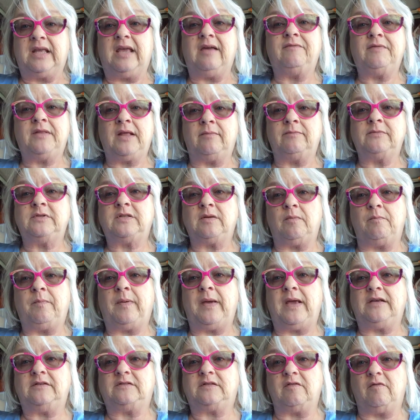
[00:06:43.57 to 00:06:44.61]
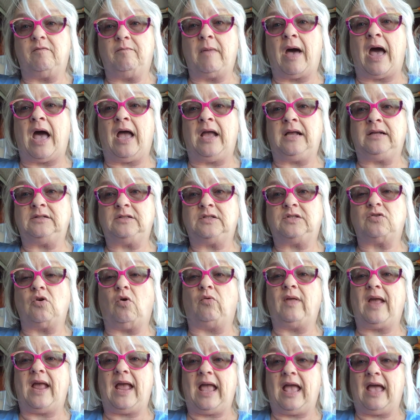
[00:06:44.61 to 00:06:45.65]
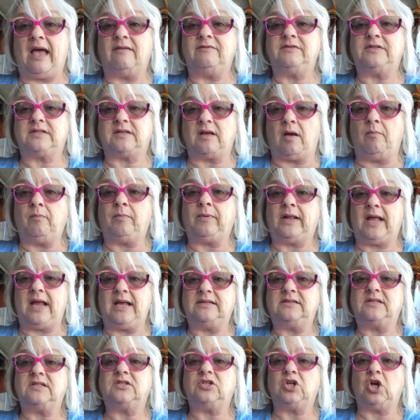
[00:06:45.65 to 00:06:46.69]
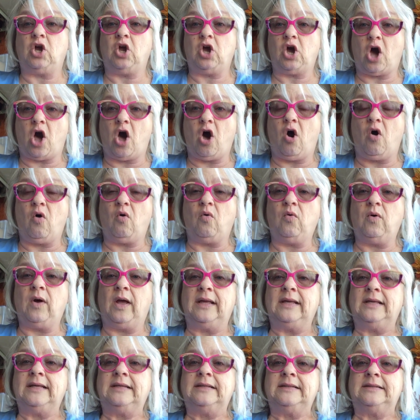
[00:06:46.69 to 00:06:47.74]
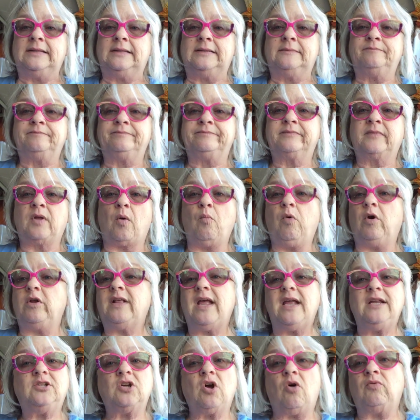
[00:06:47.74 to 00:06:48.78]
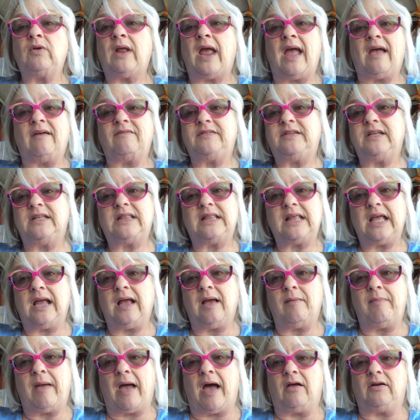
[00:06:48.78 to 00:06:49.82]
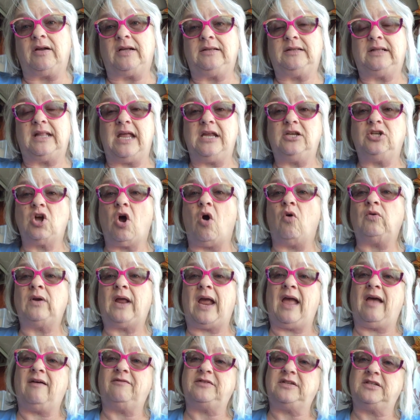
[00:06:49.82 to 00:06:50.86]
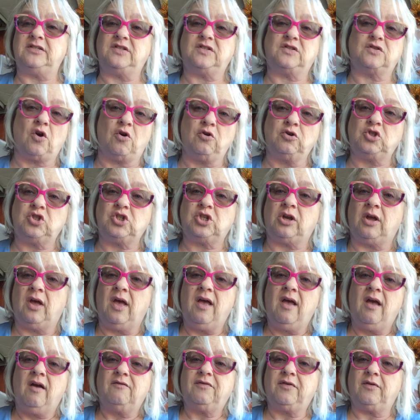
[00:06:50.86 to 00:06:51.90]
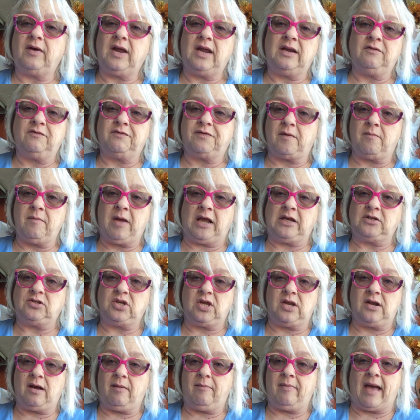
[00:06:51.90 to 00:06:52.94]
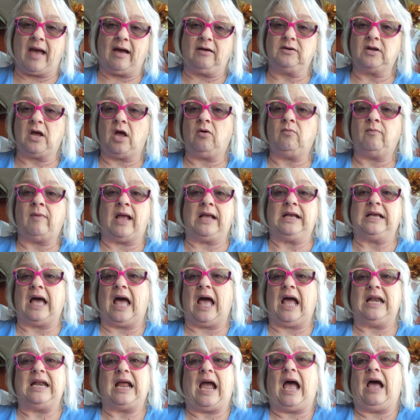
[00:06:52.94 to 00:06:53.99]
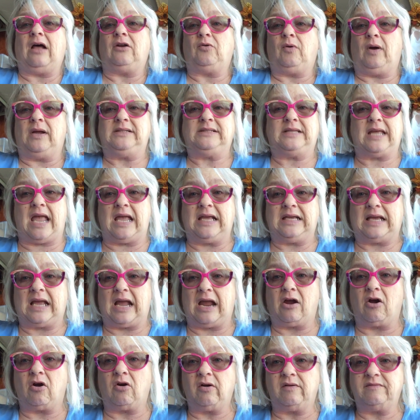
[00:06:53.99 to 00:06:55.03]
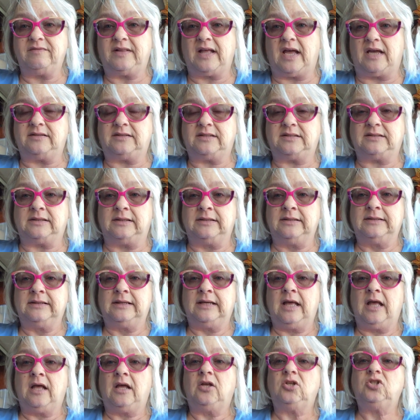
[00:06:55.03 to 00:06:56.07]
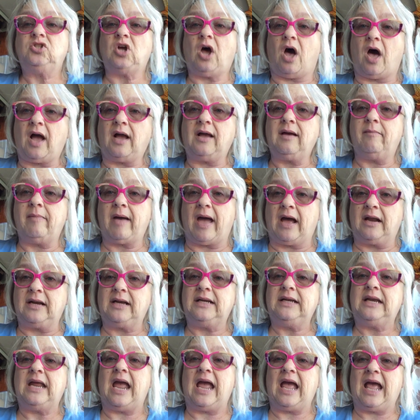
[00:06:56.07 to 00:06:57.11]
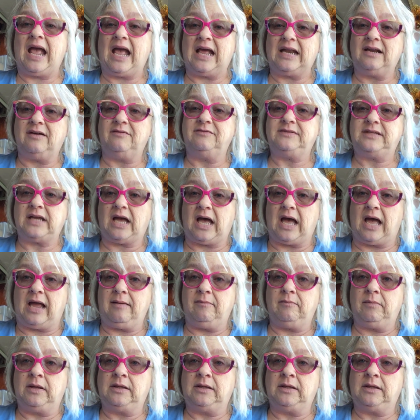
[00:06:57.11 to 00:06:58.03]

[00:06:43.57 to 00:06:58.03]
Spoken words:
Give them some peace of mind so they have some place to go where they don't have to think about it. They don't have to search for information about, oh my God, how do I take care of this? Talk about it ahead of time.